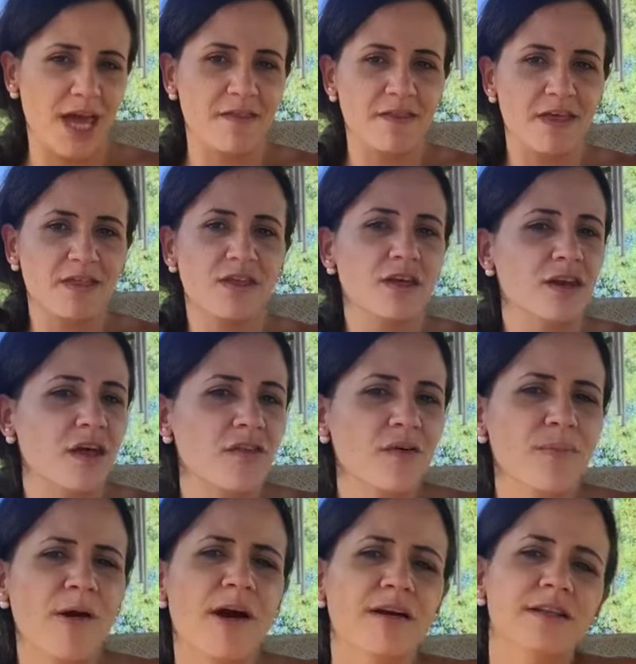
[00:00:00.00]
And then another
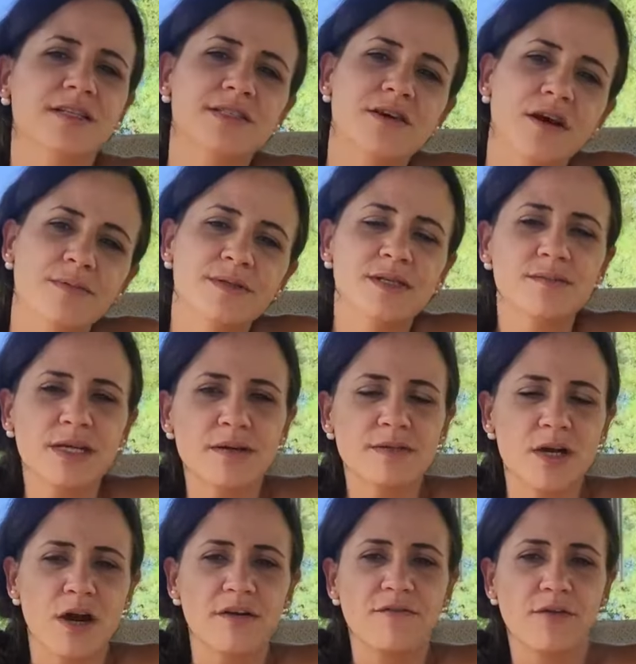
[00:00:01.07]
part that's hard, sometimes
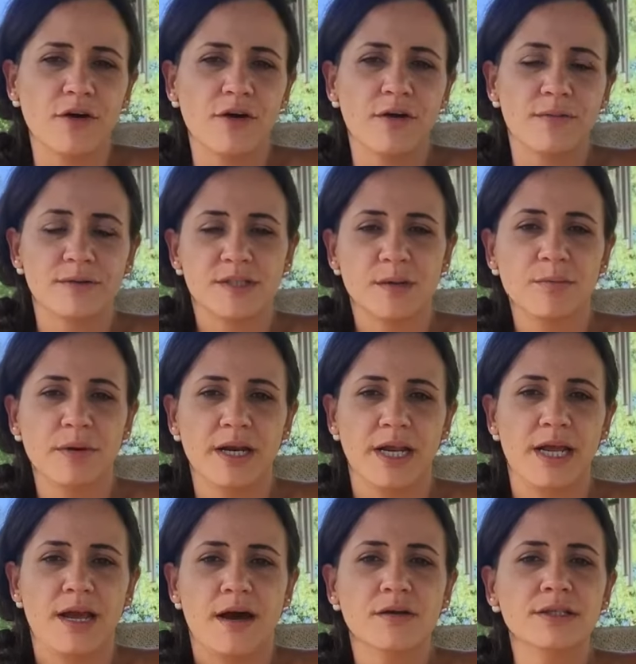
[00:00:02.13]
hard for
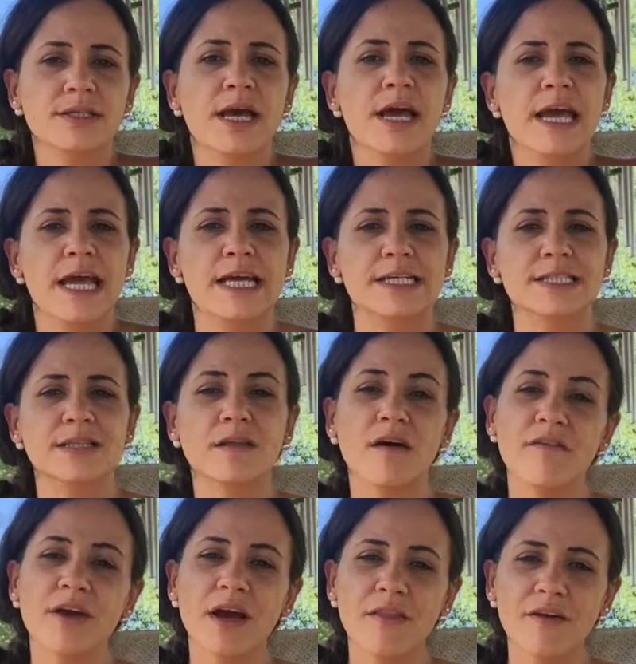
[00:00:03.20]
somebody else, is
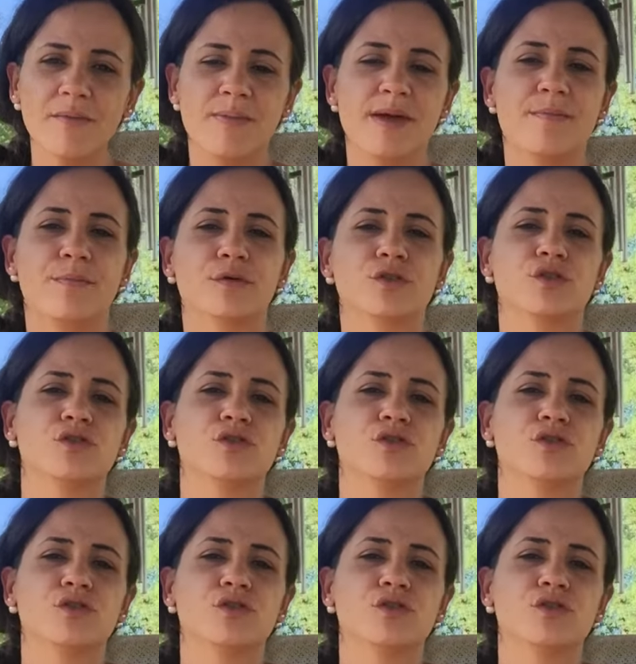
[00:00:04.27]
loving other people.